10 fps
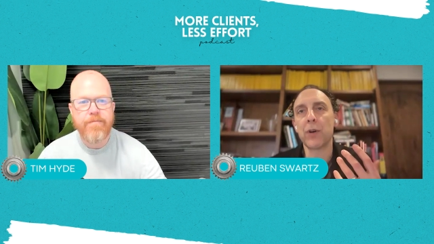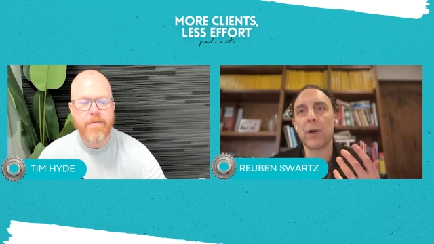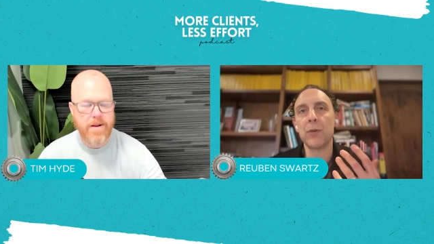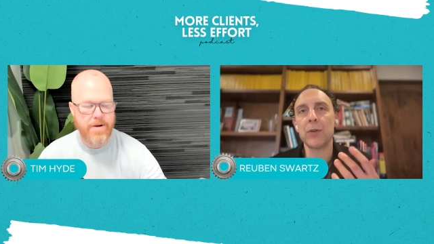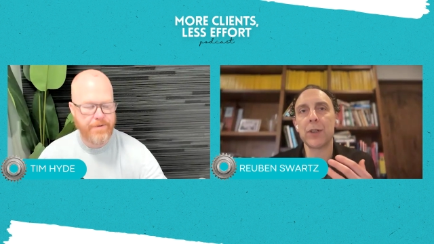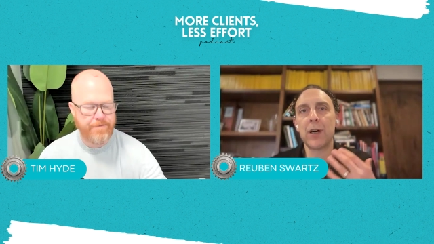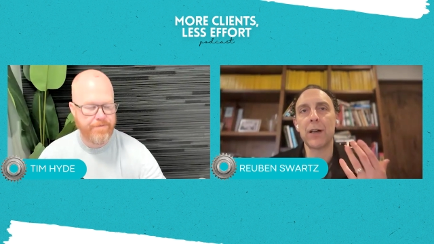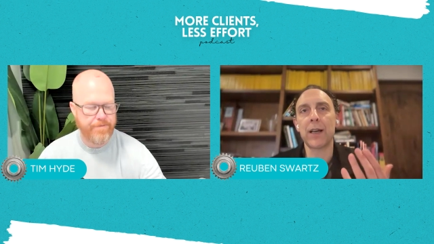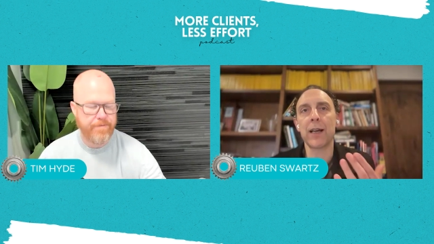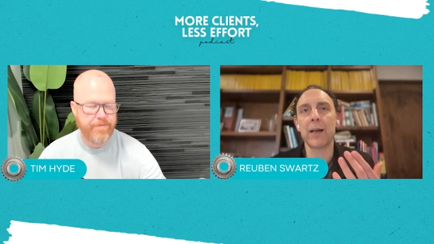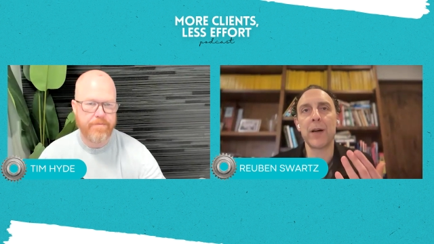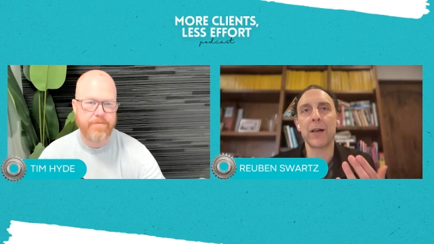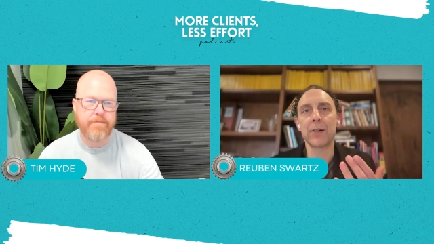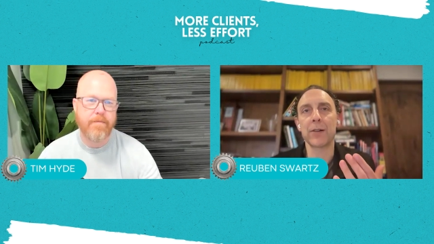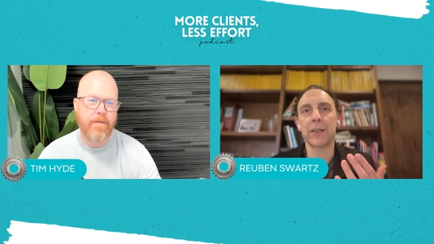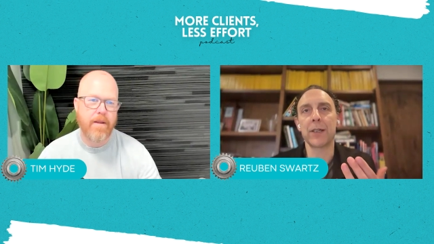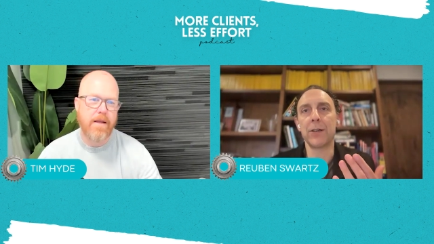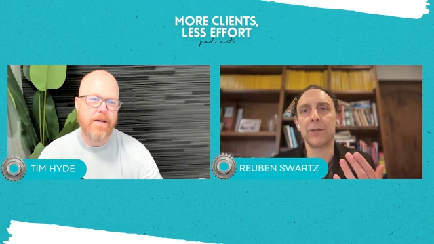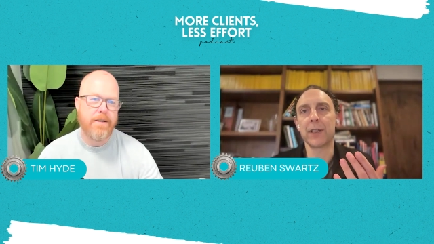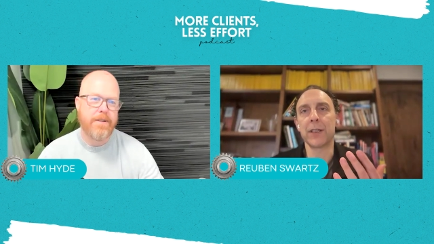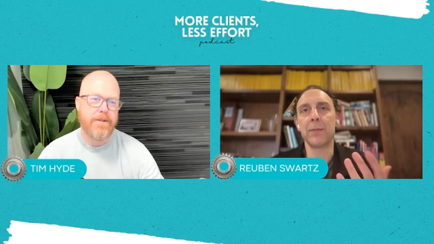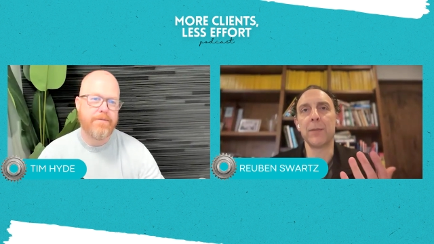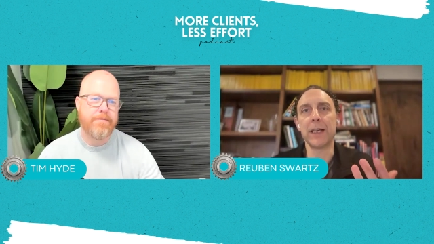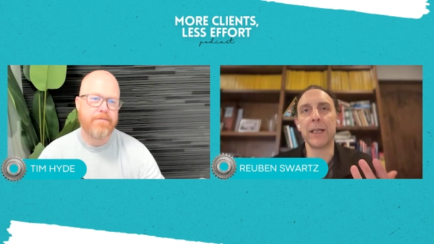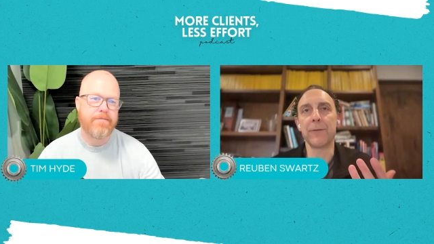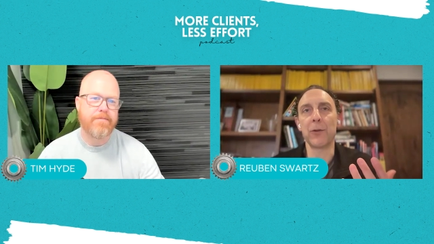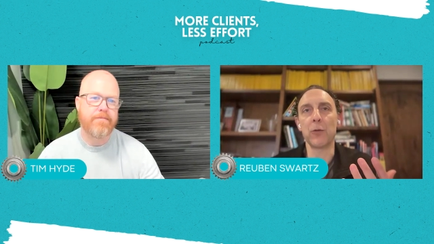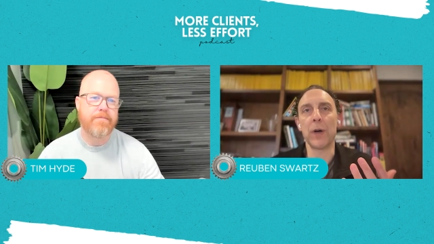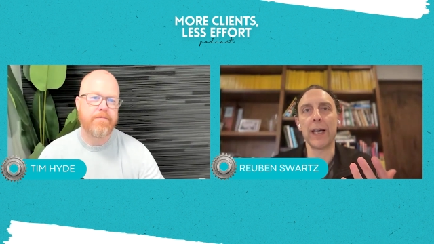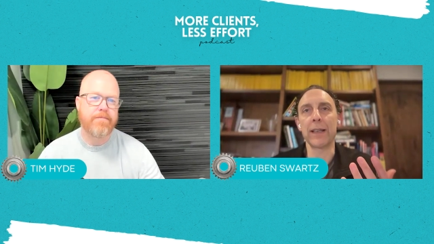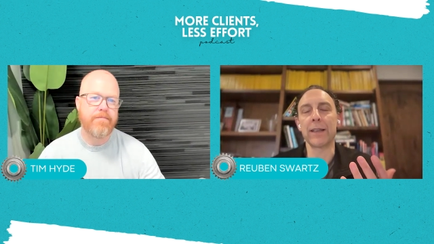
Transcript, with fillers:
Speaker 1: trouble talking about ourselves in a meaningful way.